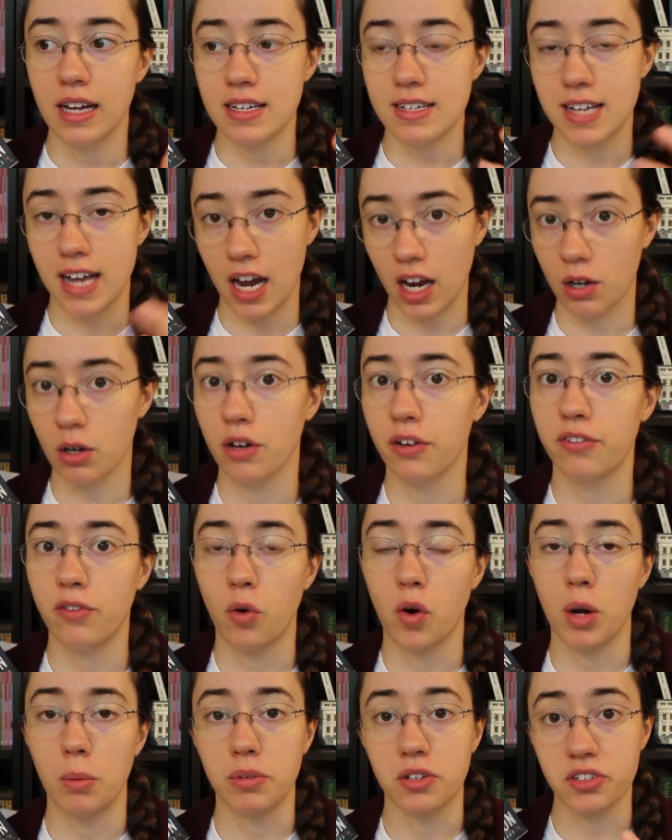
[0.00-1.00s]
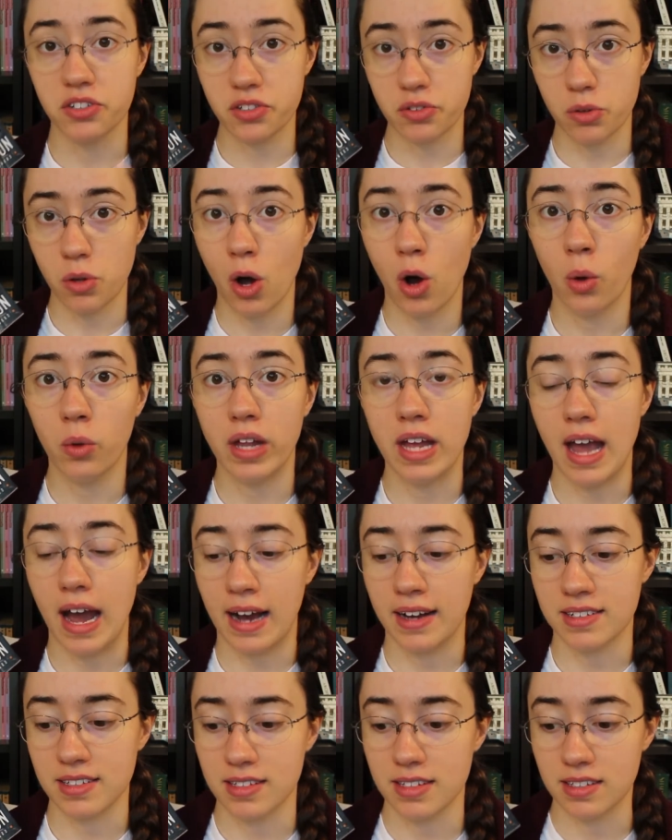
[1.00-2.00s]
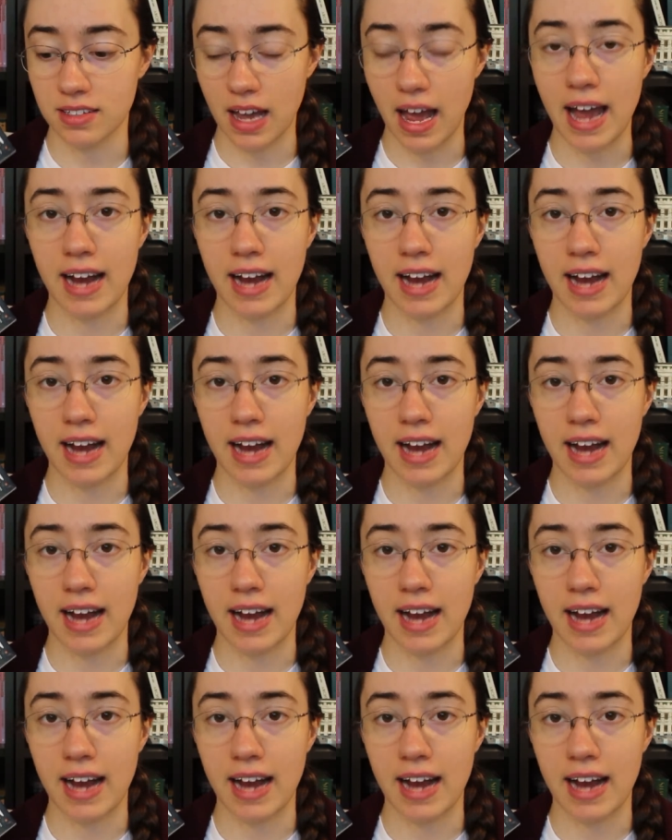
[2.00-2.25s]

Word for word: terraformed slowly as this